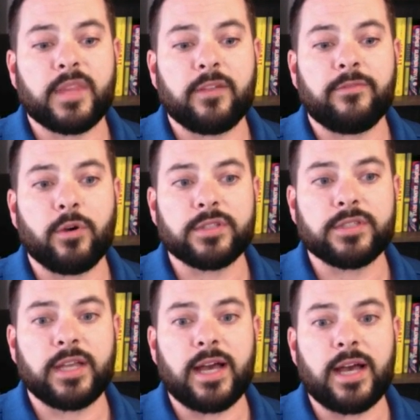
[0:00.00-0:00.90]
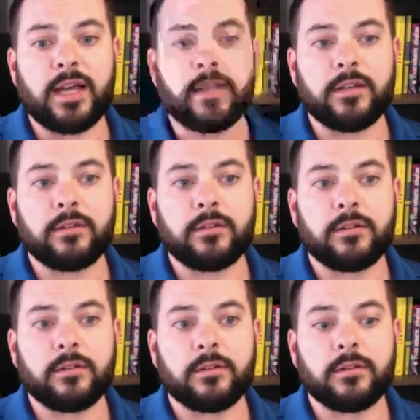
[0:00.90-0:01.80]
focusing on
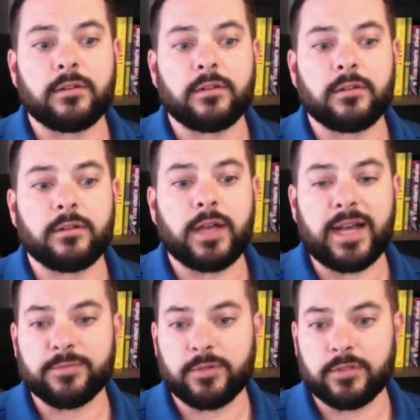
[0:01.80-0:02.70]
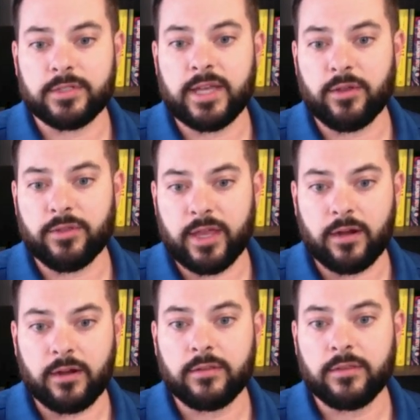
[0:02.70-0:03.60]
hospitals,
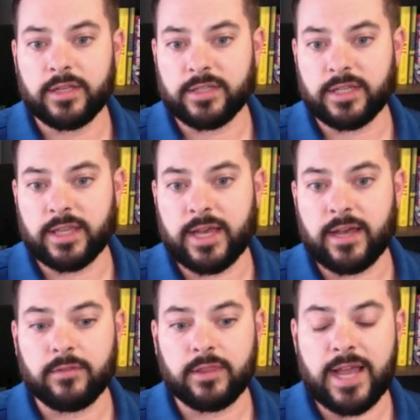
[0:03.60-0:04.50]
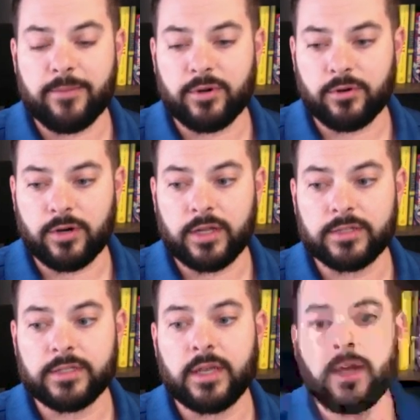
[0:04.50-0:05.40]
healthcare, things like that,
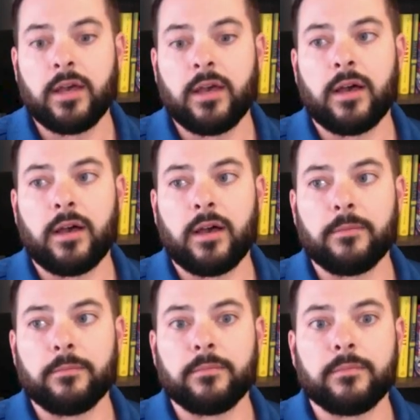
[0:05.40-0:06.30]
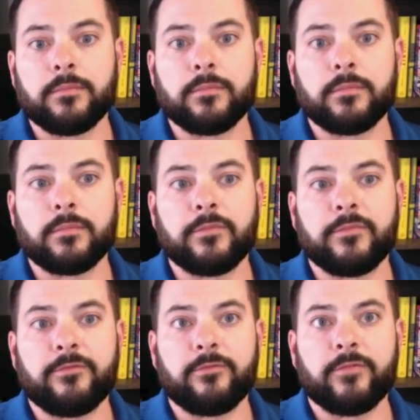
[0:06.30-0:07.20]
laboratories,
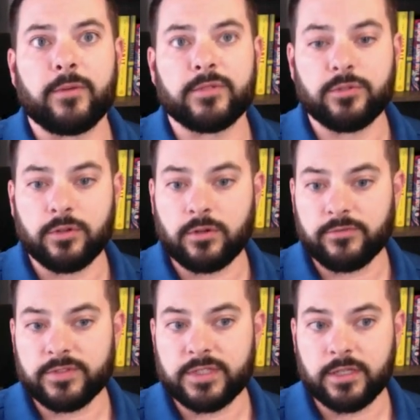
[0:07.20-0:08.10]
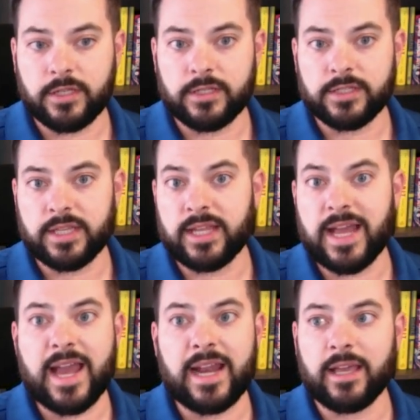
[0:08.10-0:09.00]
pharmaceutical facilities, and then
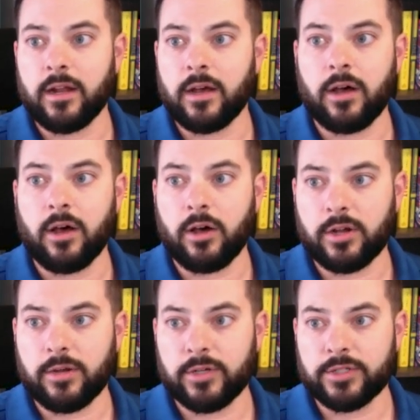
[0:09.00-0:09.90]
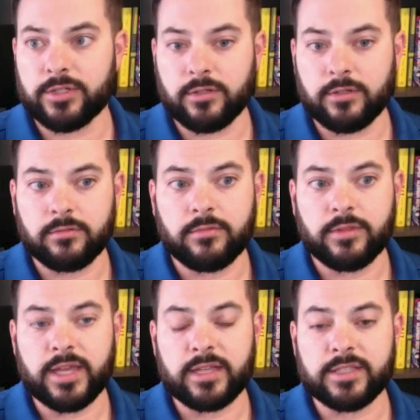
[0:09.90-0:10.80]
any and all commercial
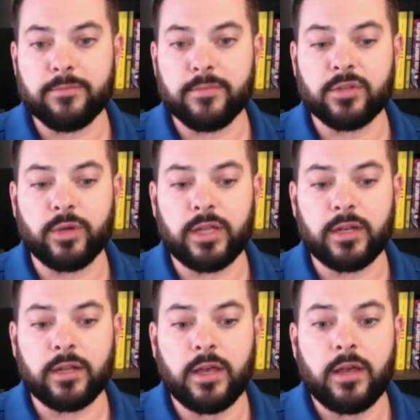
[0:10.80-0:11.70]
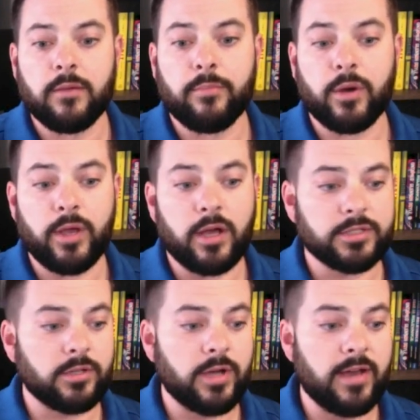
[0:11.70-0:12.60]
things in between. But we
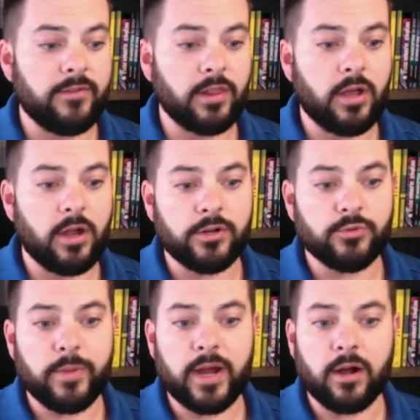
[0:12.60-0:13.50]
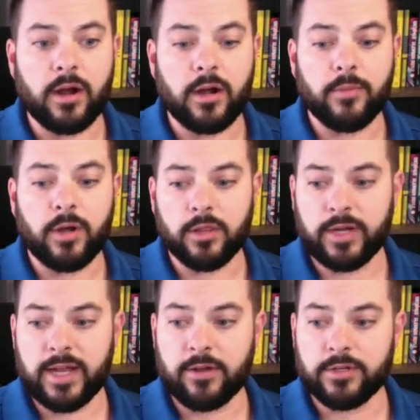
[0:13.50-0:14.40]
also have a large repair arm all the
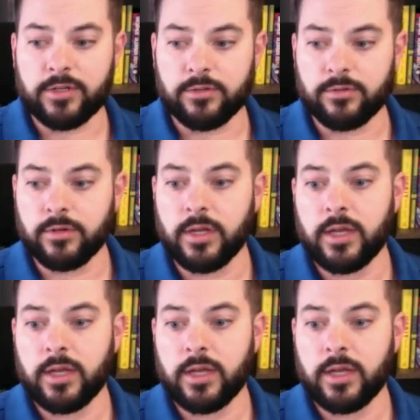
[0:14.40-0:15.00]
way down to